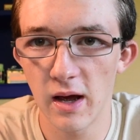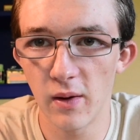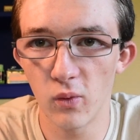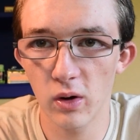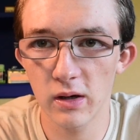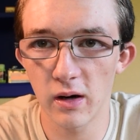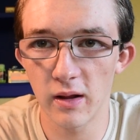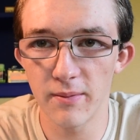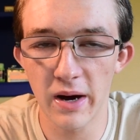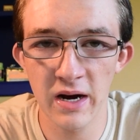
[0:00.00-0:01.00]
and work it
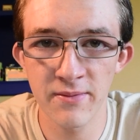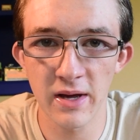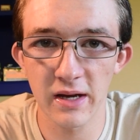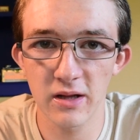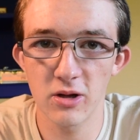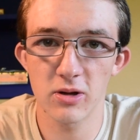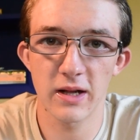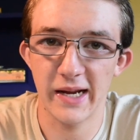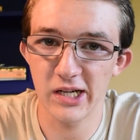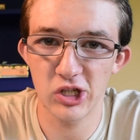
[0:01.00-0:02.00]
on the bottom, it could look
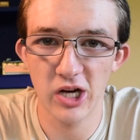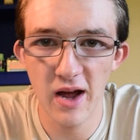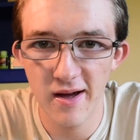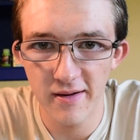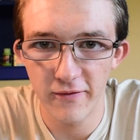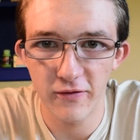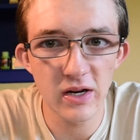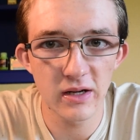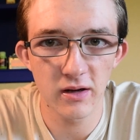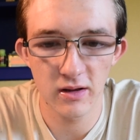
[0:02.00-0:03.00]
like a shad
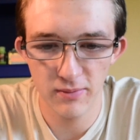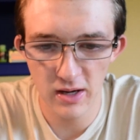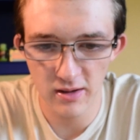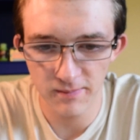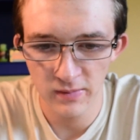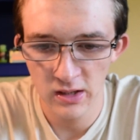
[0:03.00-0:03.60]
feeding on the bottom.